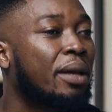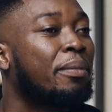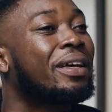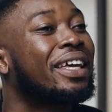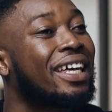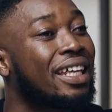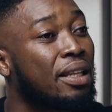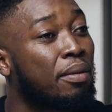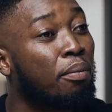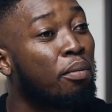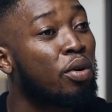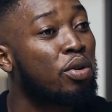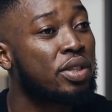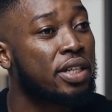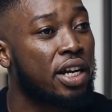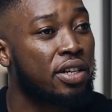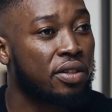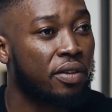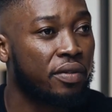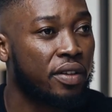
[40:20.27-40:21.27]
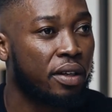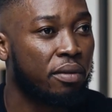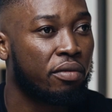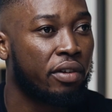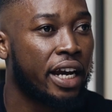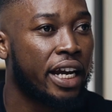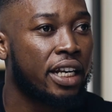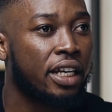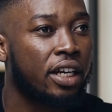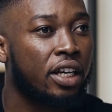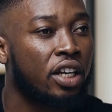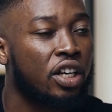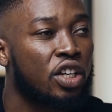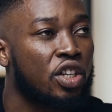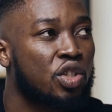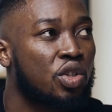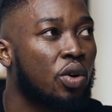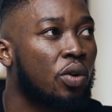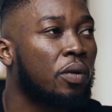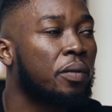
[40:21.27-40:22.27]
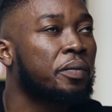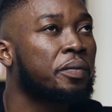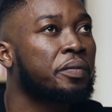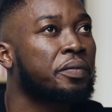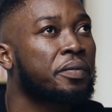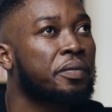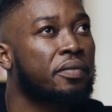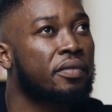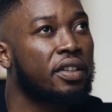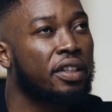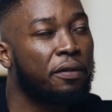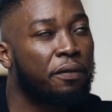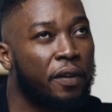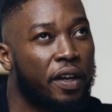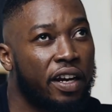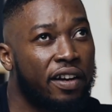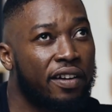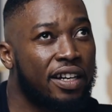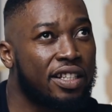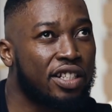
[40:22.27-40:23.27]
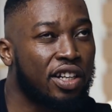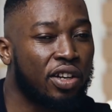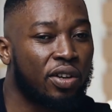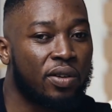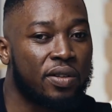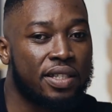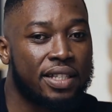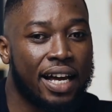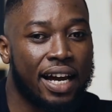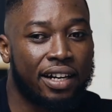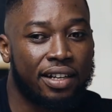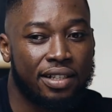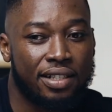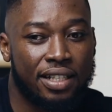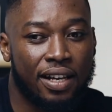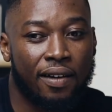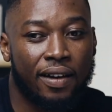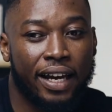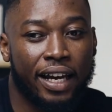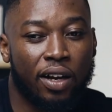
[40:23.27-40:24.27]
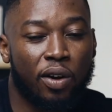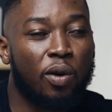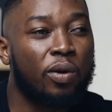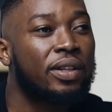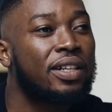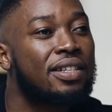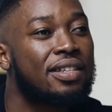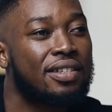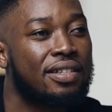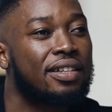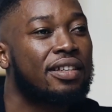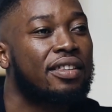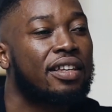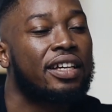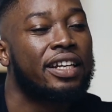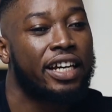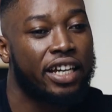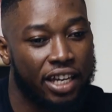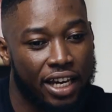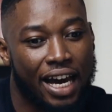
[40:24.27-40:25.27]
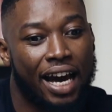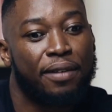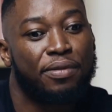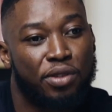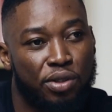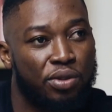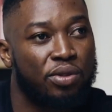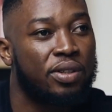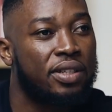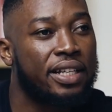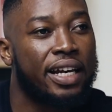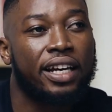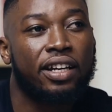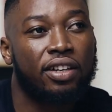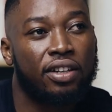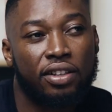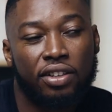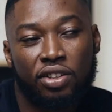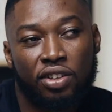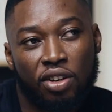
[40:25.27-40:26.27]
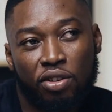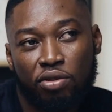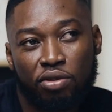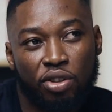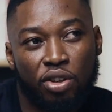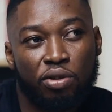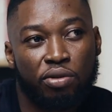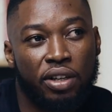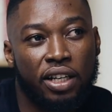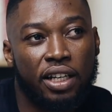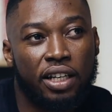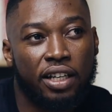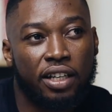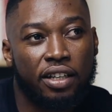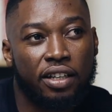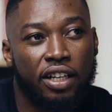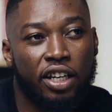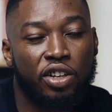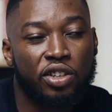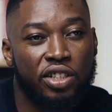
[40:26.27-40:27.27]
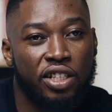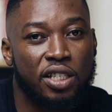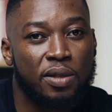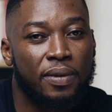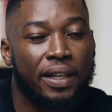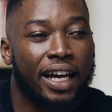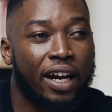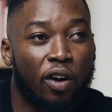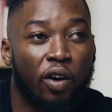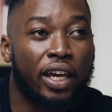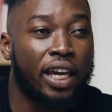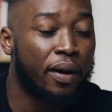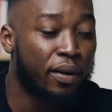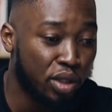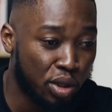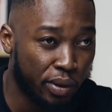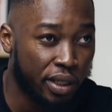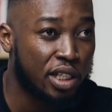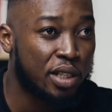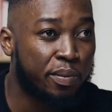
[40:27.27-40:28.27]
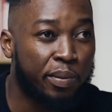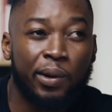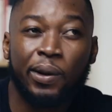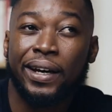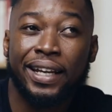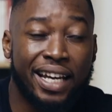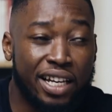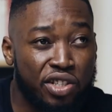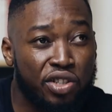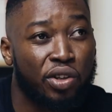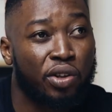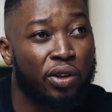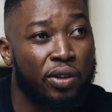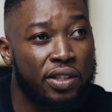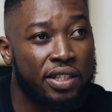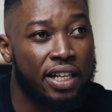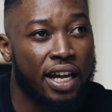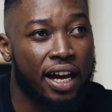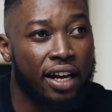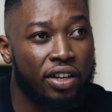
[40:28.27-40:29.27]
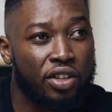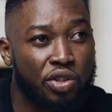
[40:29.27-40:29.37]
Let me get the most out of them, right? So figuring out a North Star could sound like, oh, this is the thing that you have to do. It's like, not really. It could just be like, okay, I want to explore, and that's your North Star.